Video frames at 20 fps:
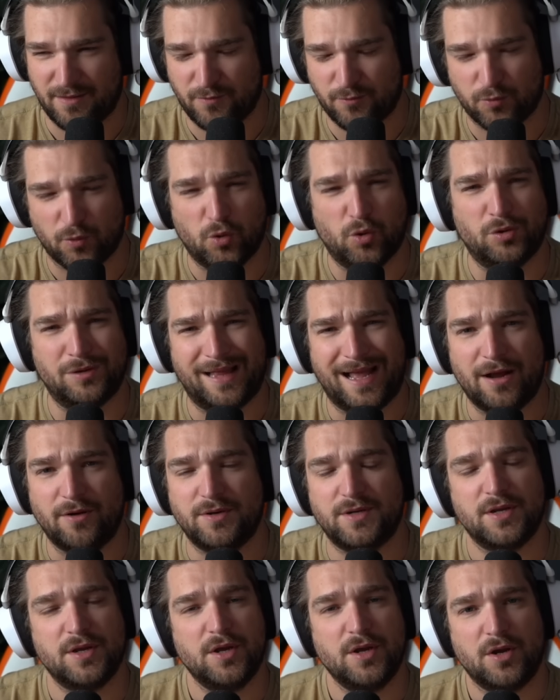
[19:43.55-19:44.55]
roll
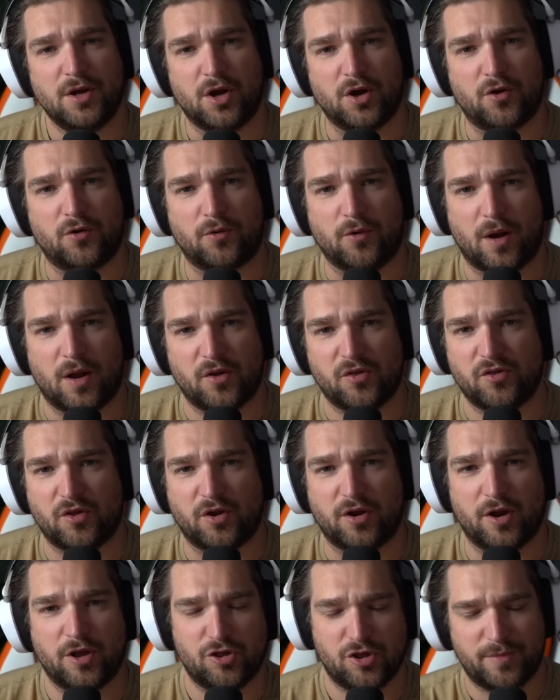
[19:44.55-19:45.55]
out across the
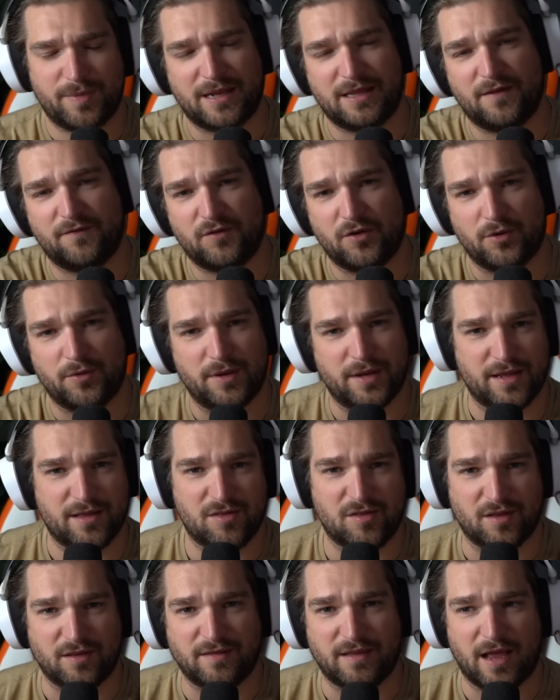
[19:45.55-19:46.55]
country. But let's know what you
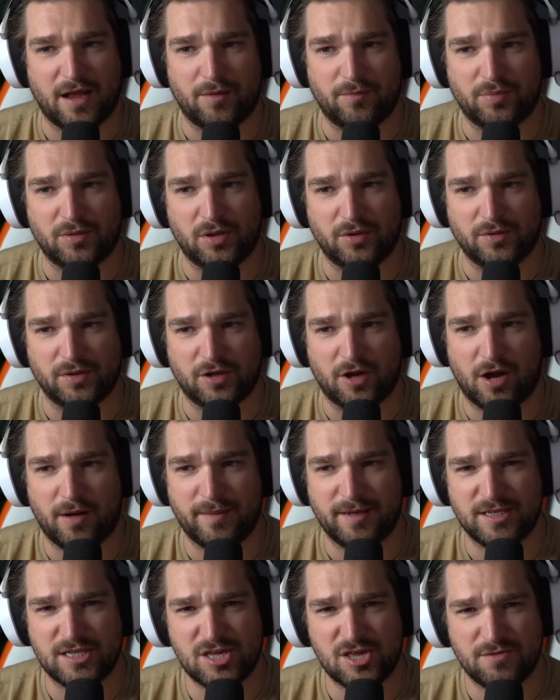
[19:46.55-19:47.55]
guys think down below in the
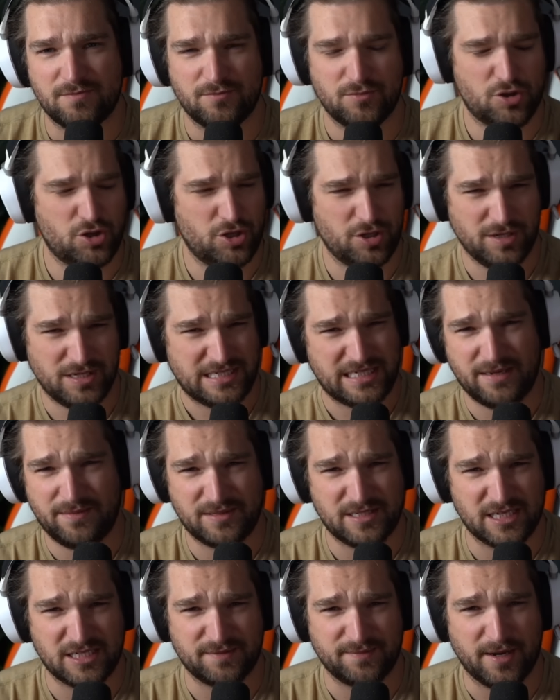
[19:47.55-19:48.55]
comments. Should
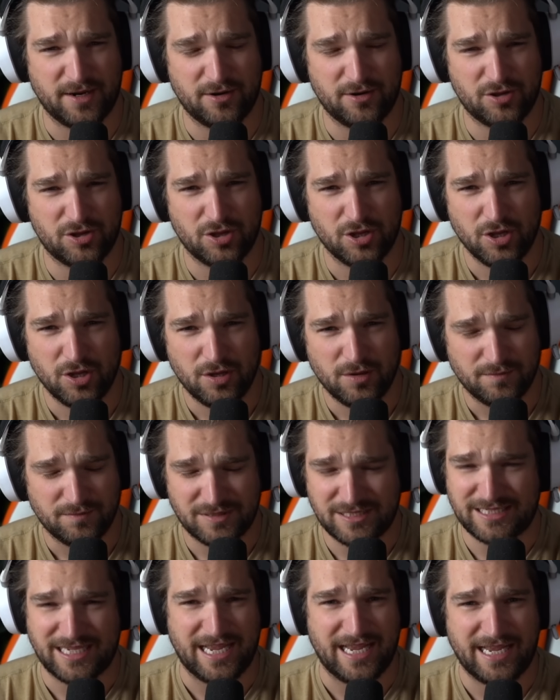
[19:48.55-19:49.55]
same-sex marriage
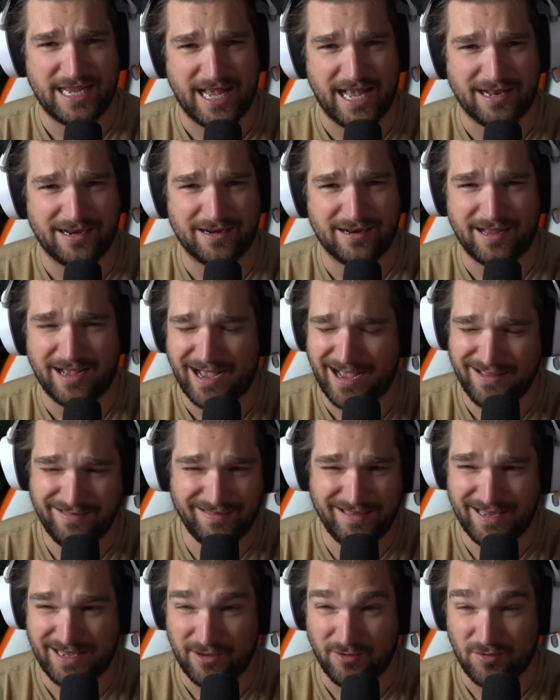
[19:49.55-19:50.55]
stay in Canada? I
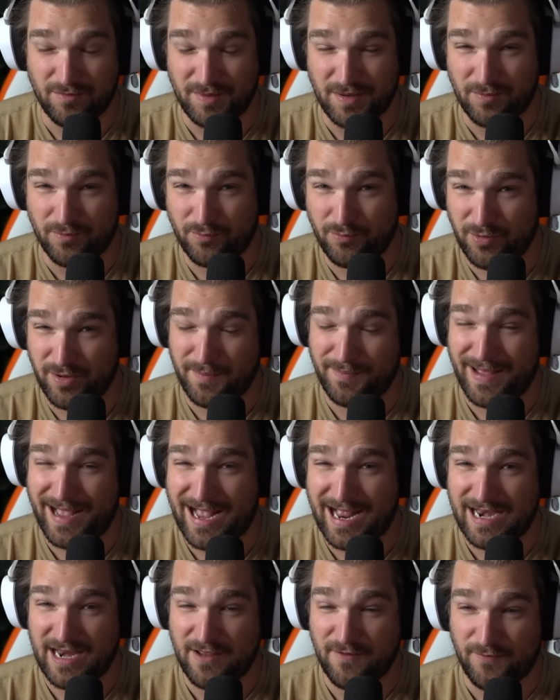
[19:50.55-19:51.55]
think it would be pretty
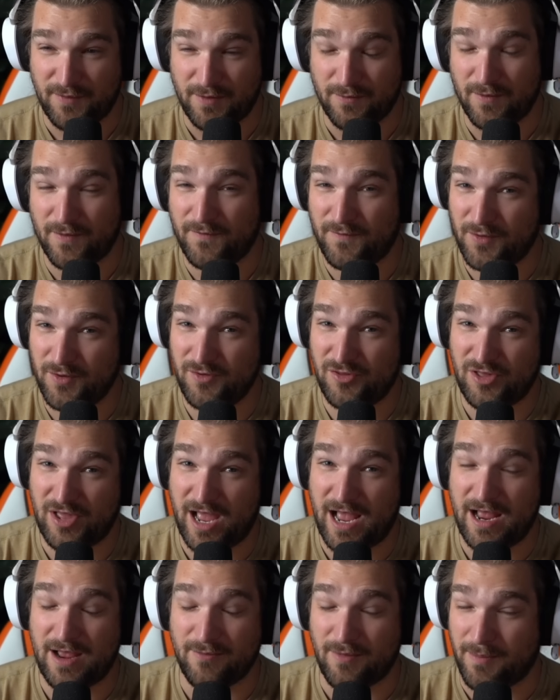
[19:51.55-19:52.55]
bad if we reverse
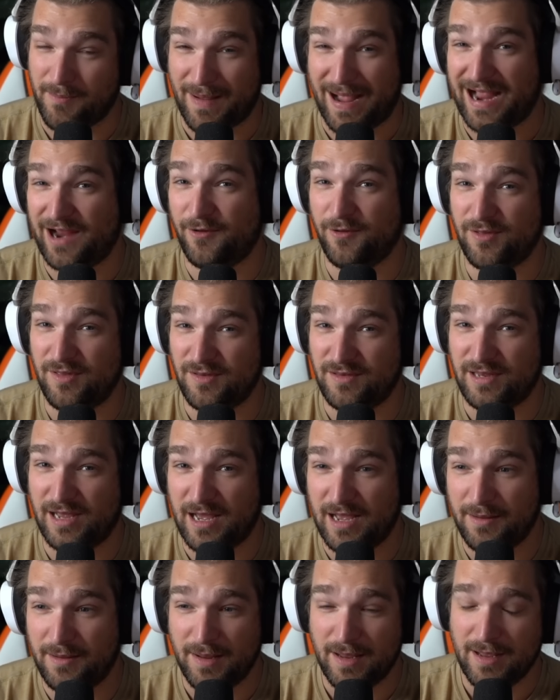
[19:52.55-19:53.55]
that and went backwards in
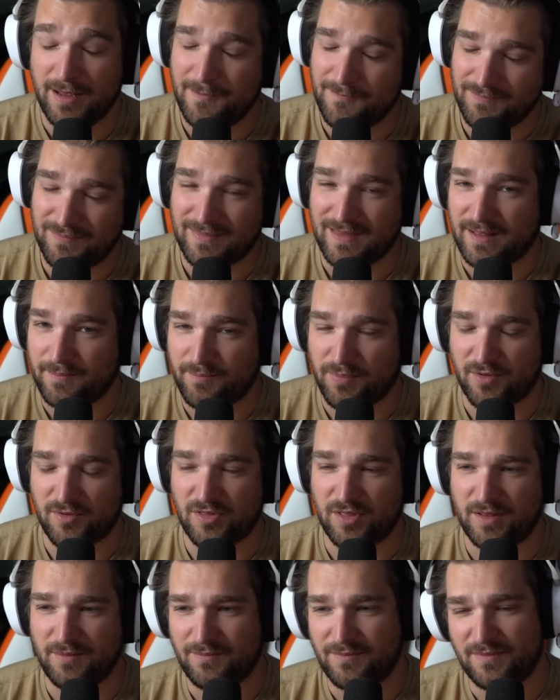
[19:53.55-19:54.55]
time.
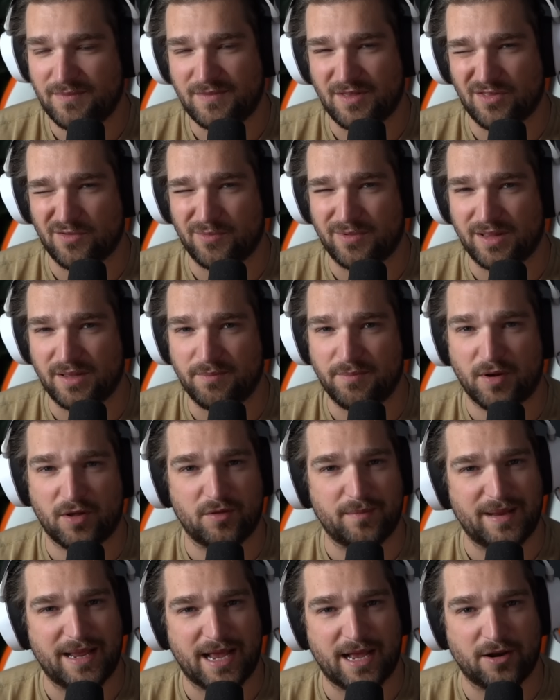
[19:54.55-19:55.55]
personally, doesn't really
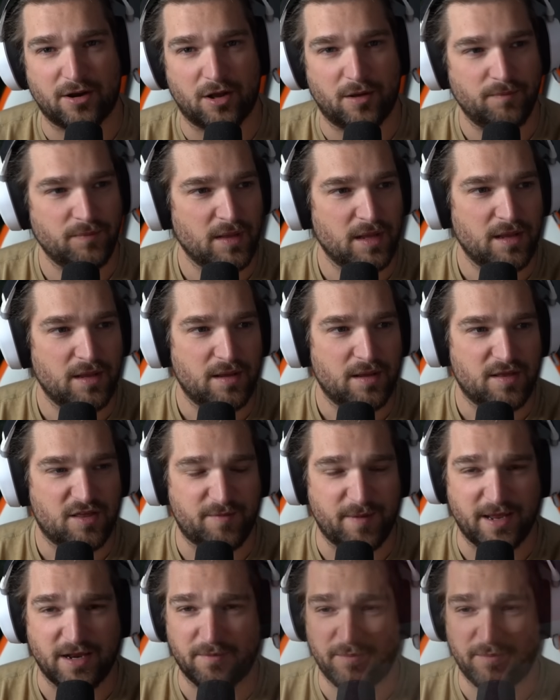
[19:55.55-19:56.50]
bother me at all. Speaking